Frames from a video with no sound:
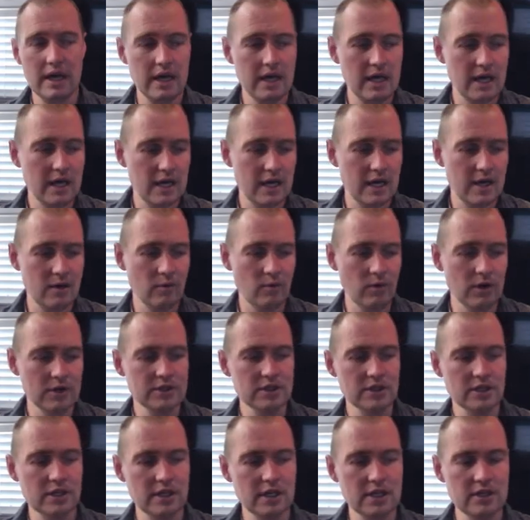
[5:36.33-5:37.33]
And
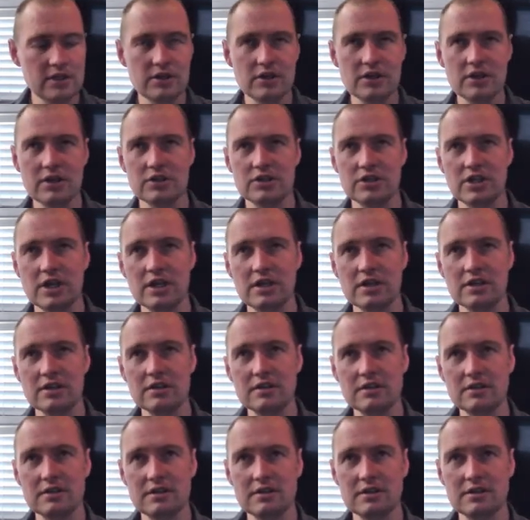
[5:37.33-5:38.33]
once again, you can check
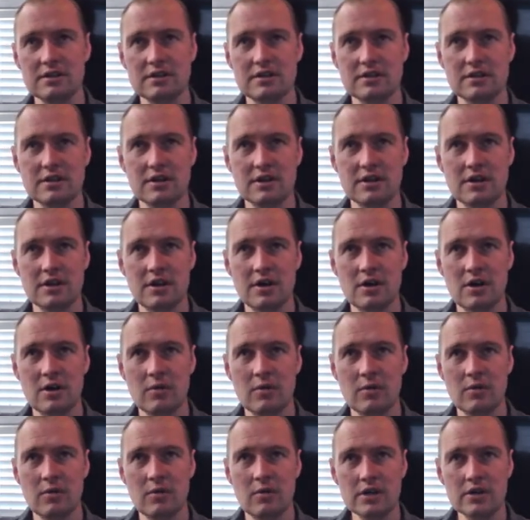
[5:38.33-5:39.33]
it.
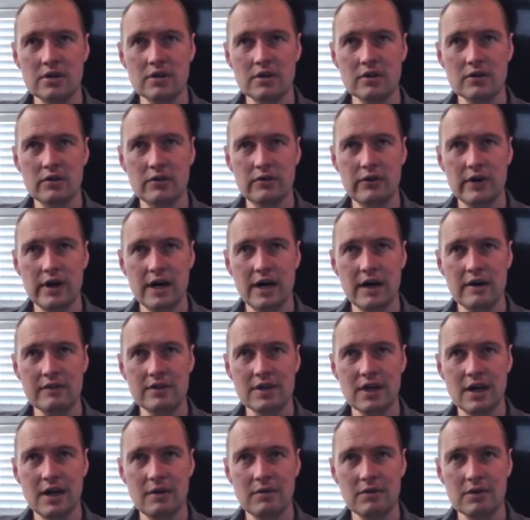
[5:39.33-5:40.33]
We can do
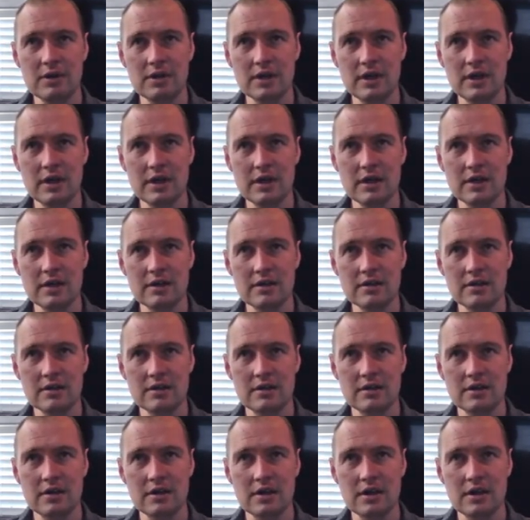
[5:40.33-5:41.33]
5 times 9,
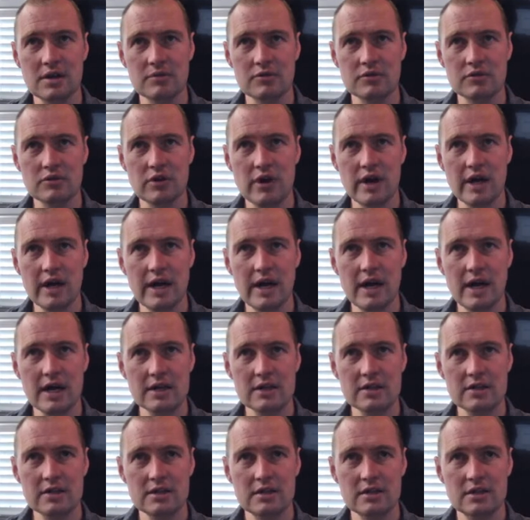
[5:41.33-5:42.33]

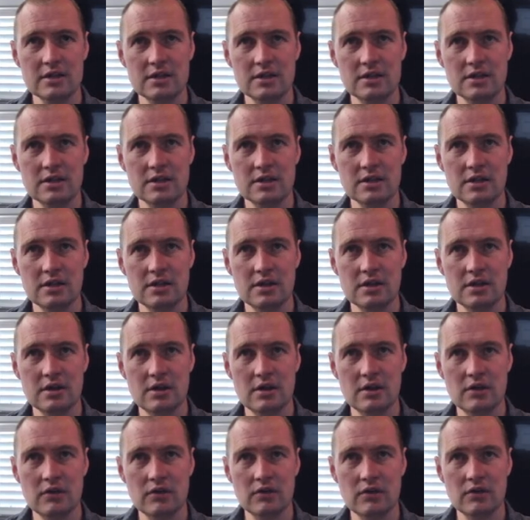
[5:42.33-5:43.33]
subtract
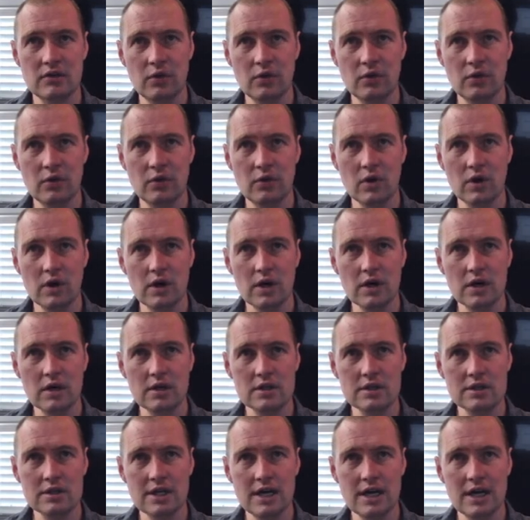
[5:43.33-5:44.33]

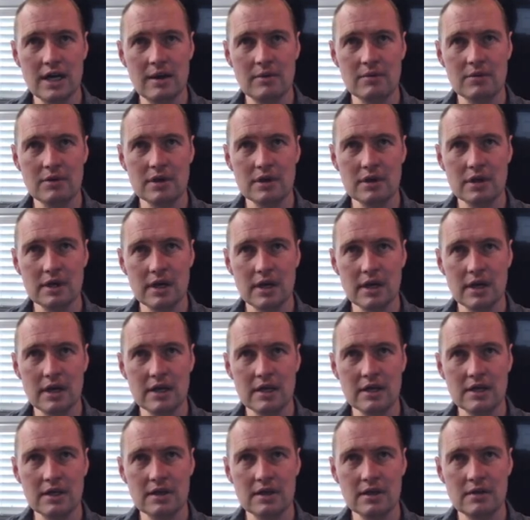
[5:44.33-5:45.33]
4 times
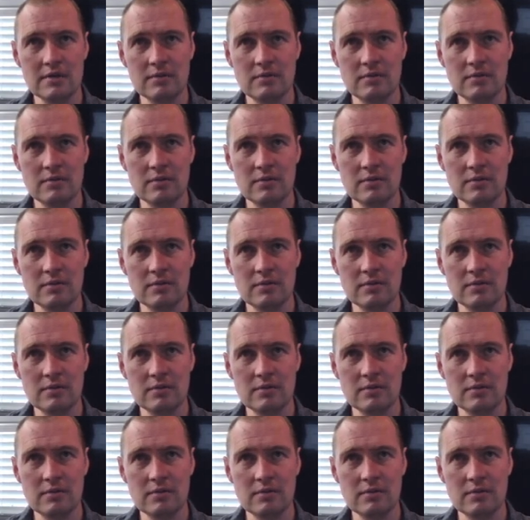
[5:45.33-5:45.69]
9,